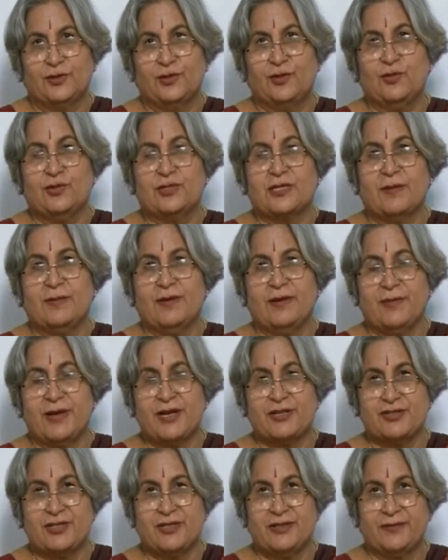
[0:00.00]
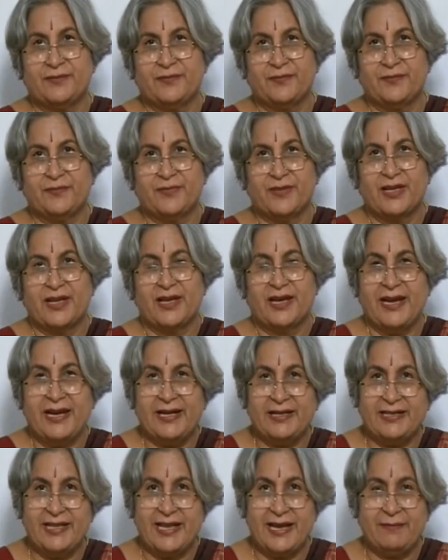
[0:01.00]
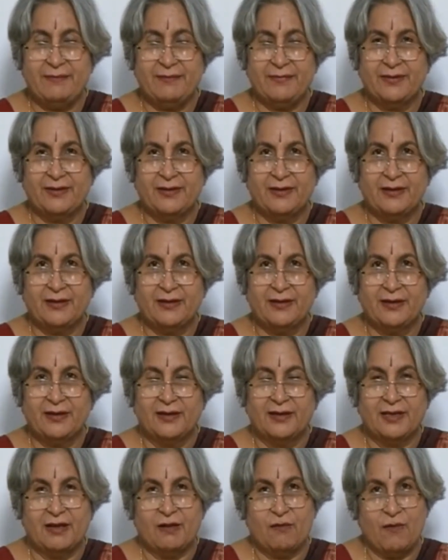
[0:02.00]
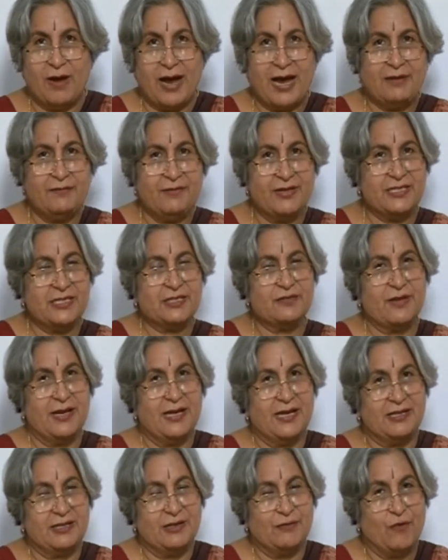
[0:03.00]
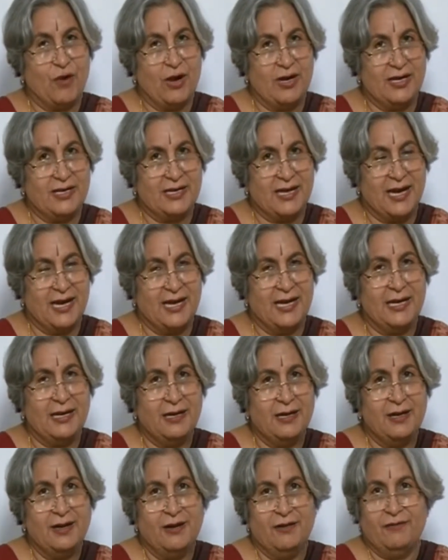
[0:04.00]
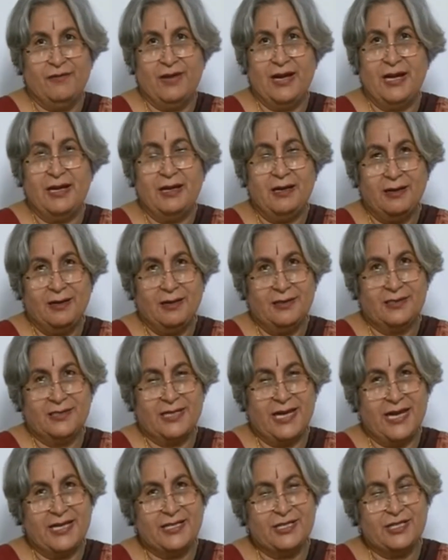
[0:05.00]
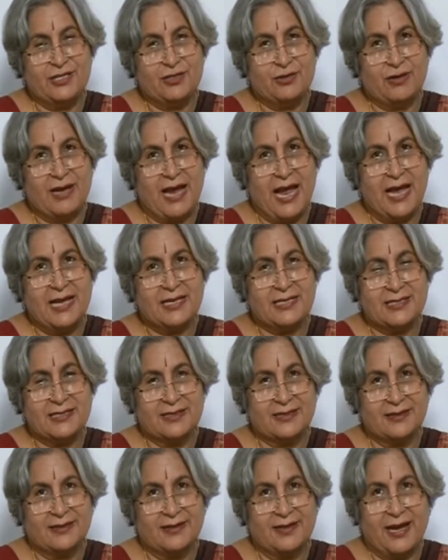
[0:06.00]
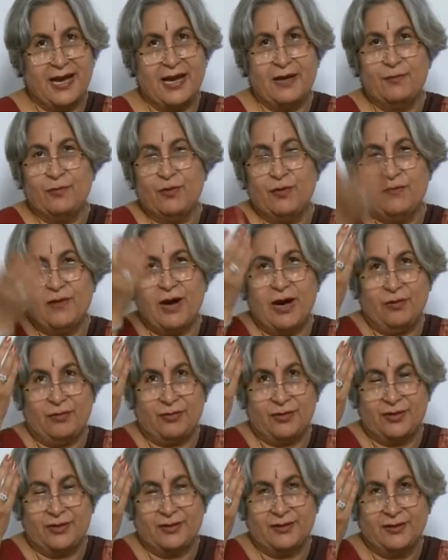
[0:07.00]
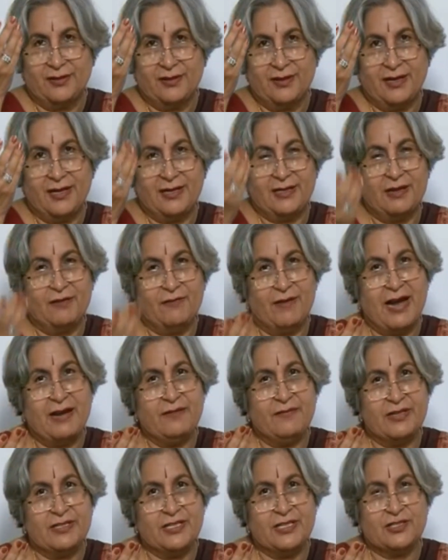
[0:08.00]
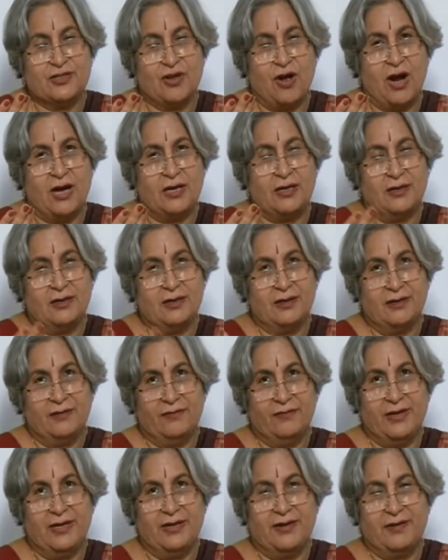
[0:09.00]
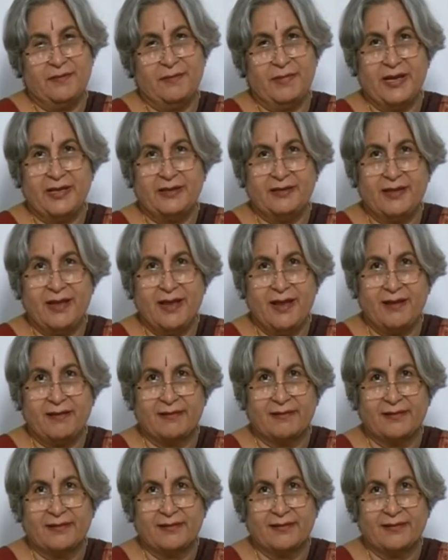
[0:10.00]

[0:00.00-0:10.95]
Do sublimation. Heat them. The one which is volatile will change into gas and move out, and the one which is not will remain there.